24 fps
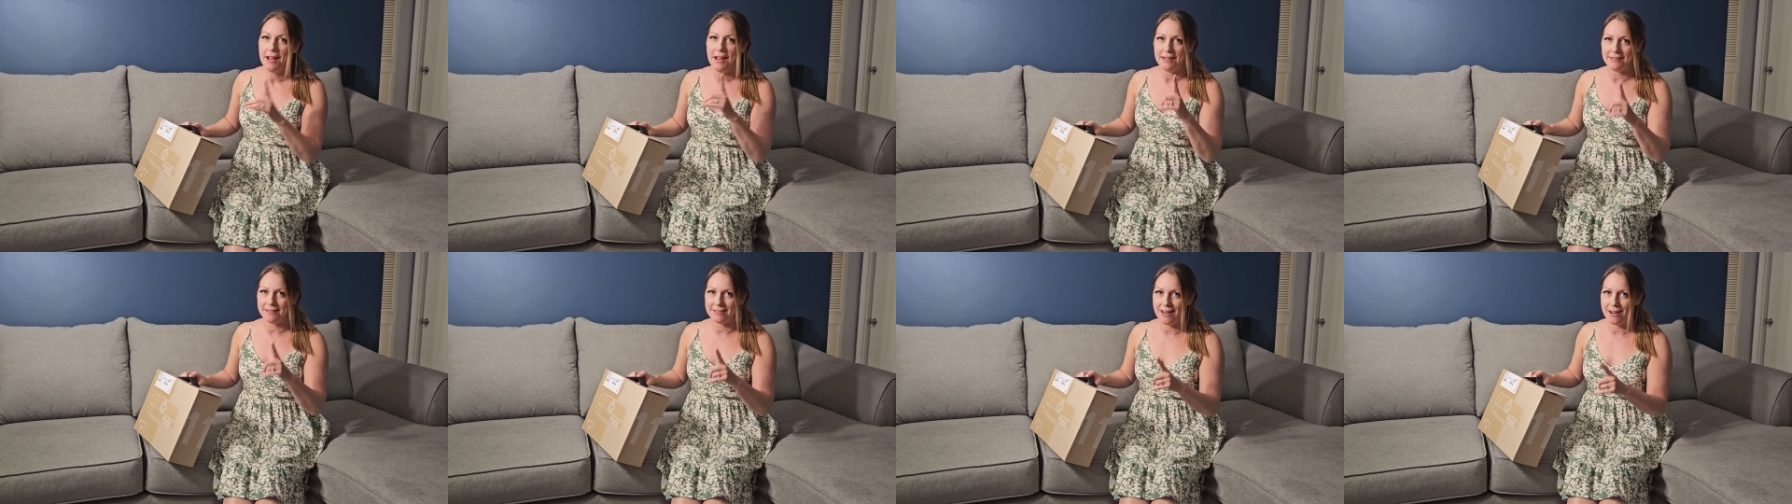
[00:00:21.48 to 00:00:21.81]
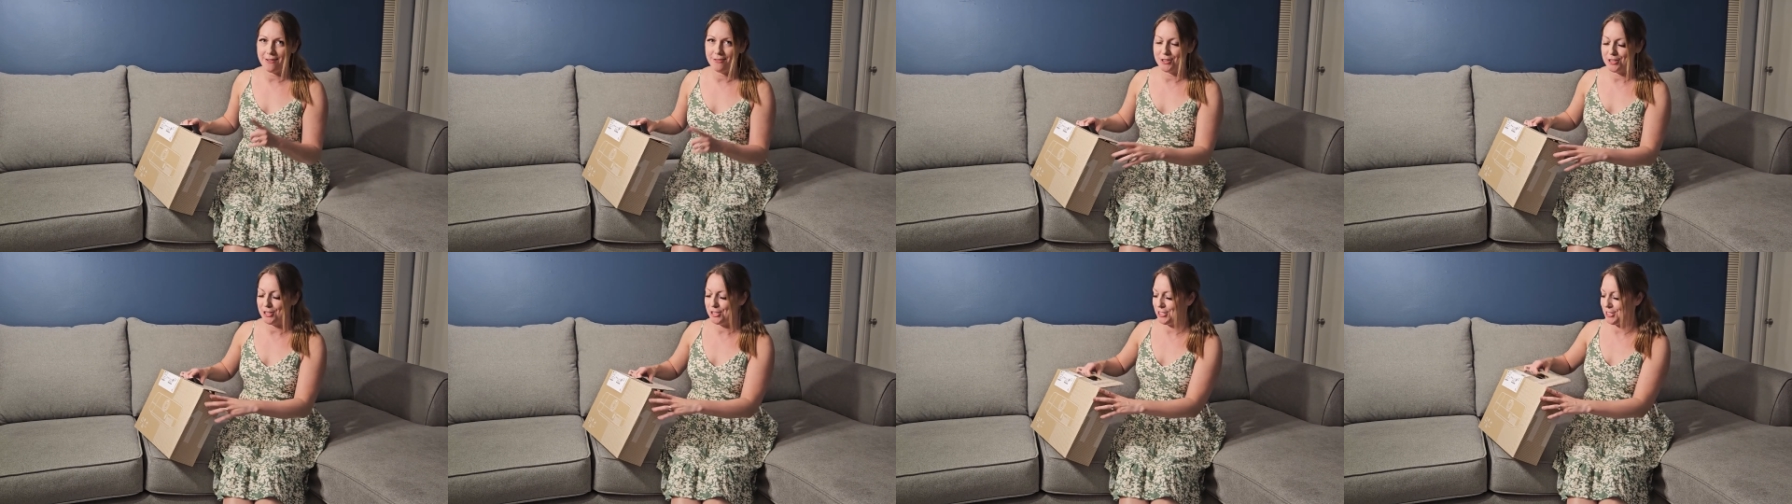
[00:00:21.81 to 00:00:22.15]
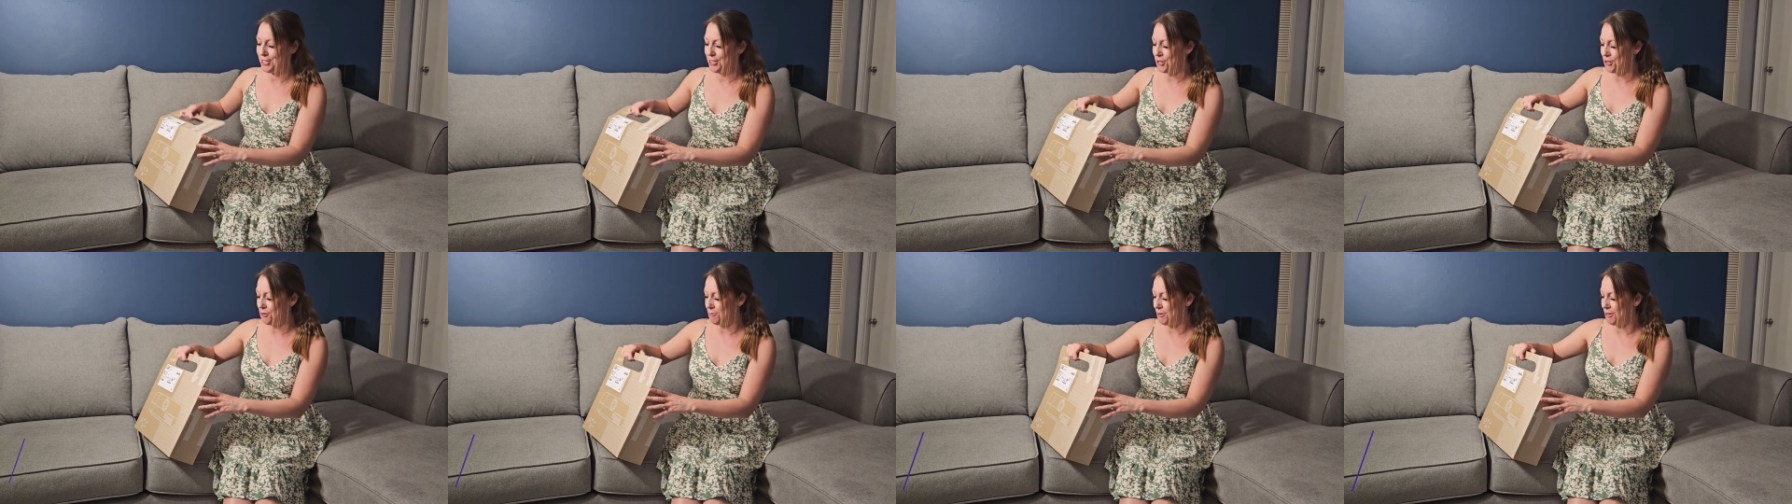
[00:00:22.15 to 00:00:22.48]
has never
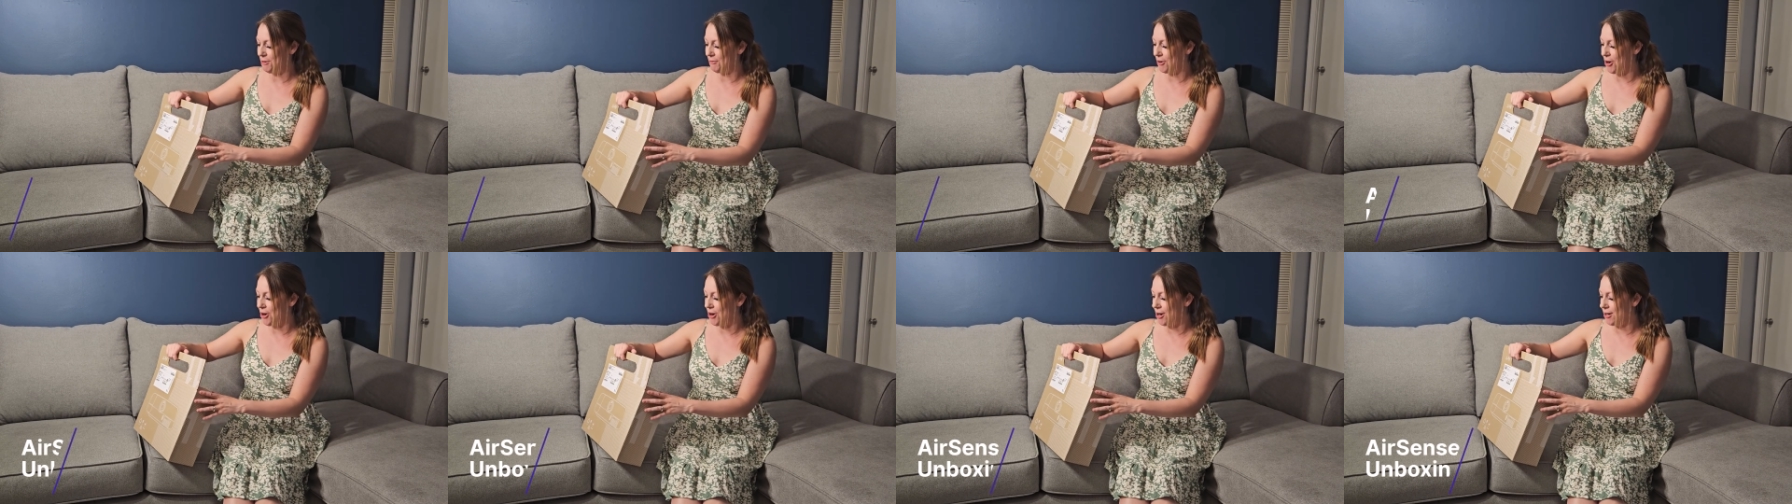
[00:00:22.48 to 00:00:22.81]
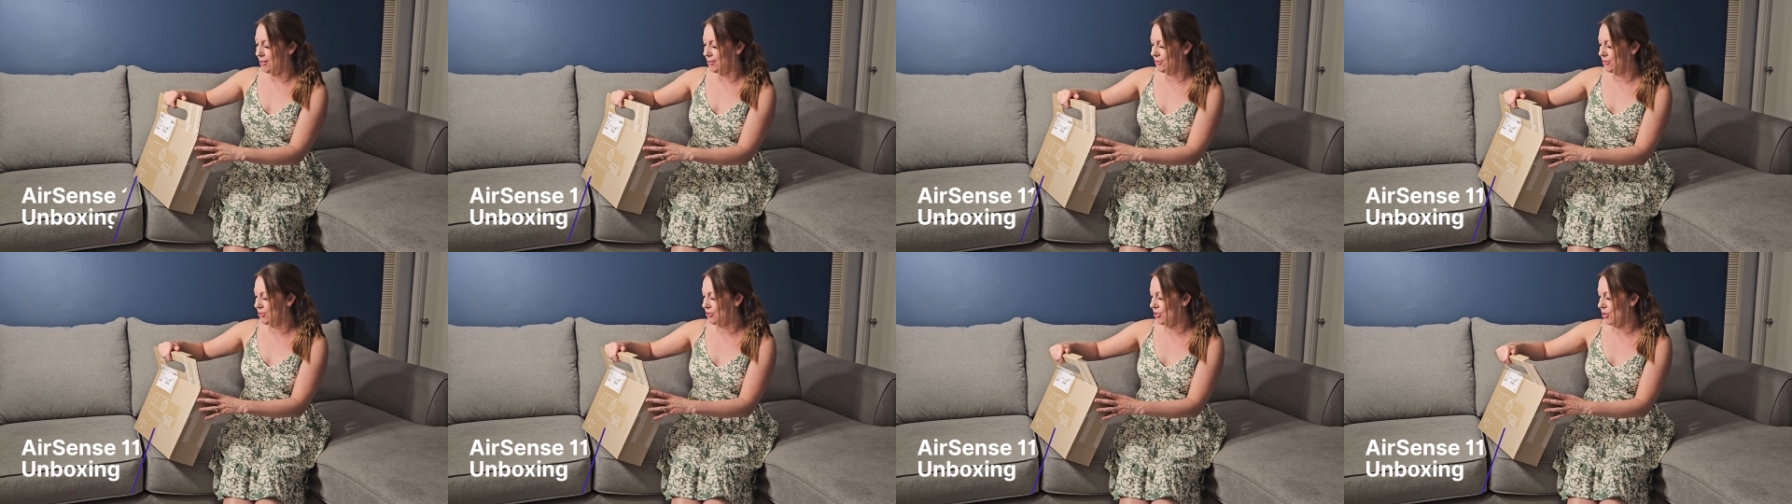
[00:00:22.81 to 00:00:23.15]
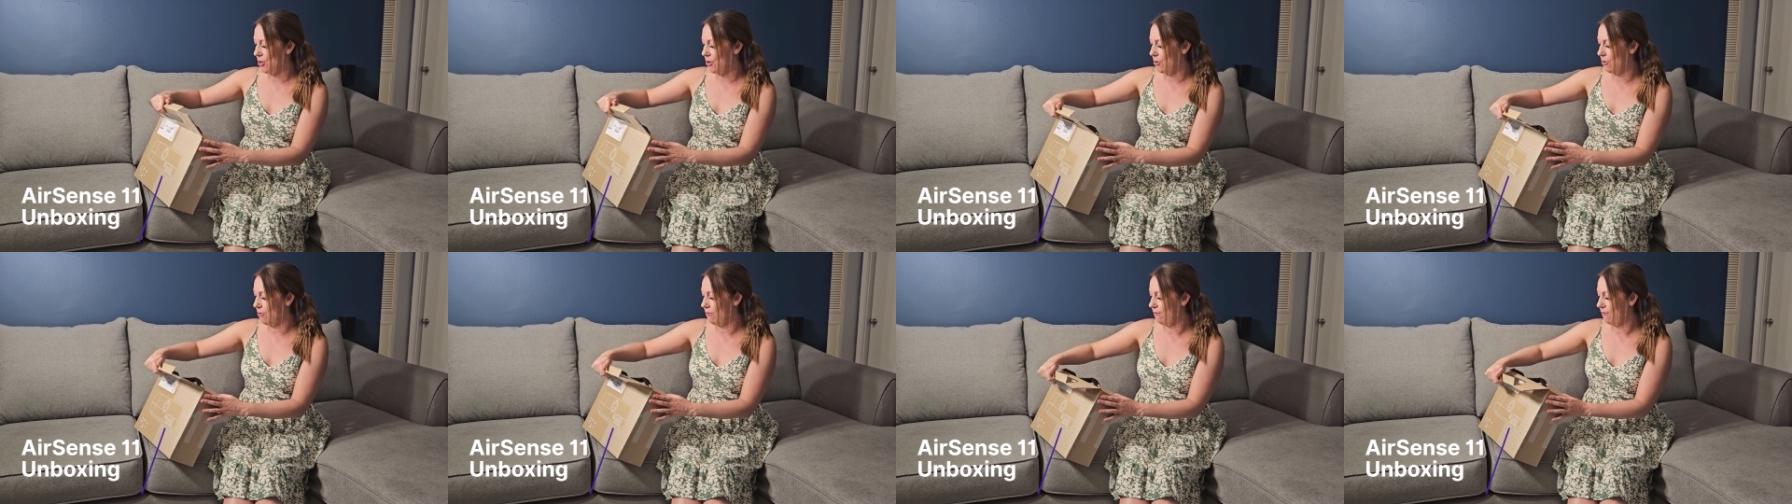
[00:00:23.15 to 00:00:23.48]
steered me wrong.
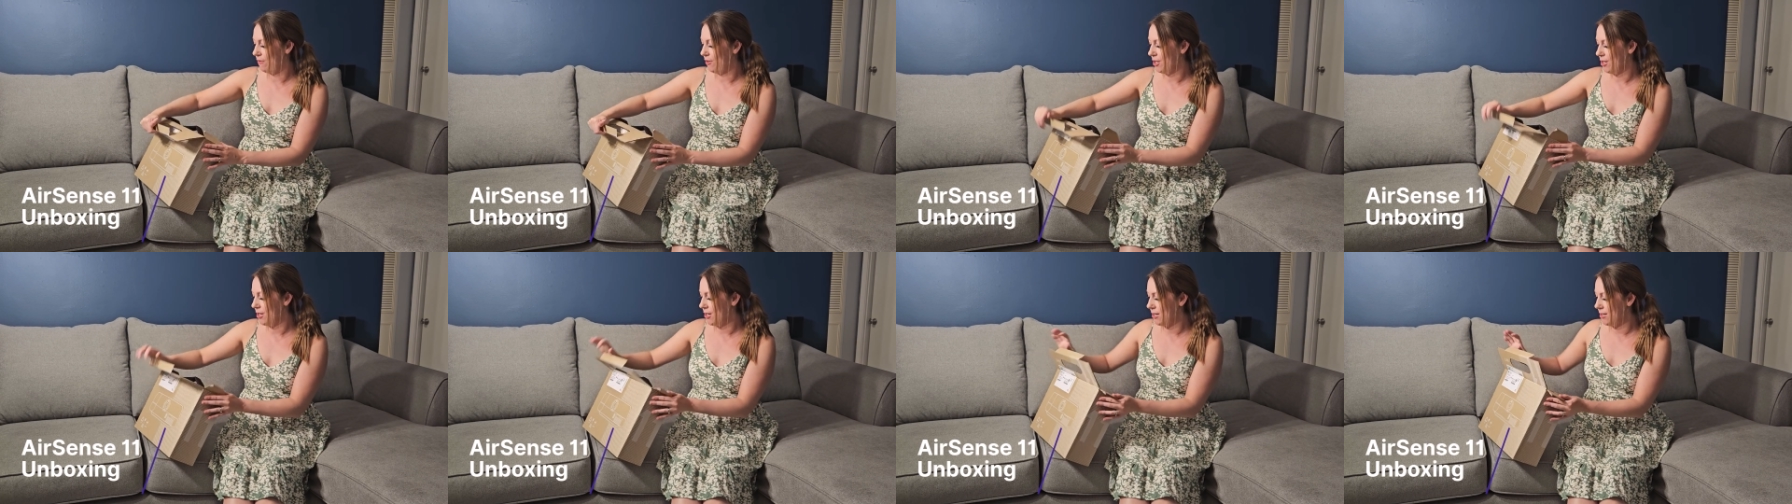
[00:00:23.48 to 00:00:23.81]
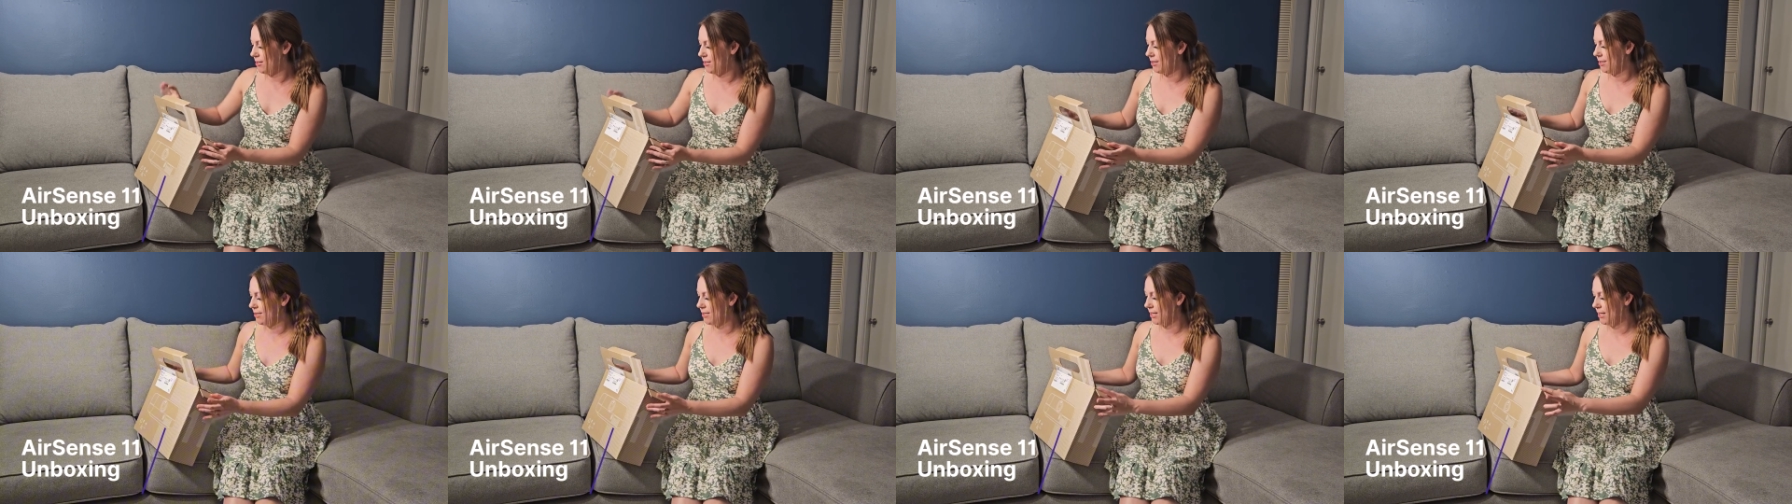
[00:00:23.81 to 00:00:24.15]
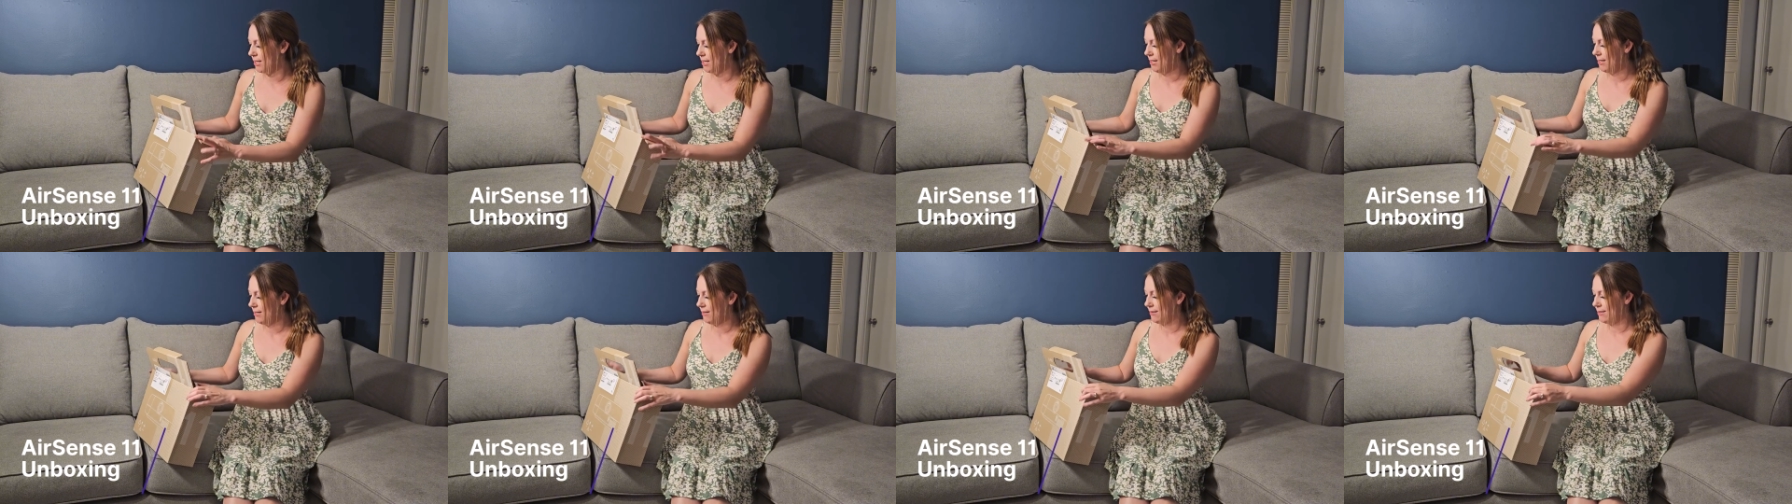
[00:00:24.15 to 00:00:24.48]
So
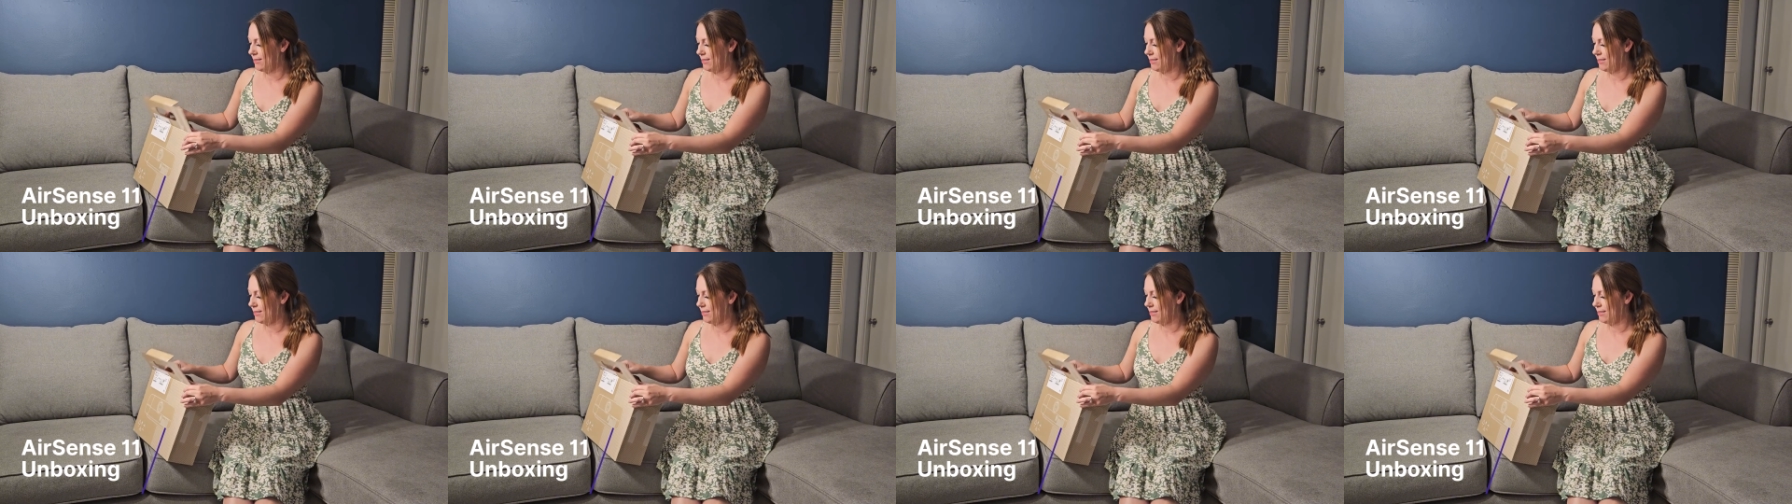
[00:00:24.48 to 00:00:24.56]
first,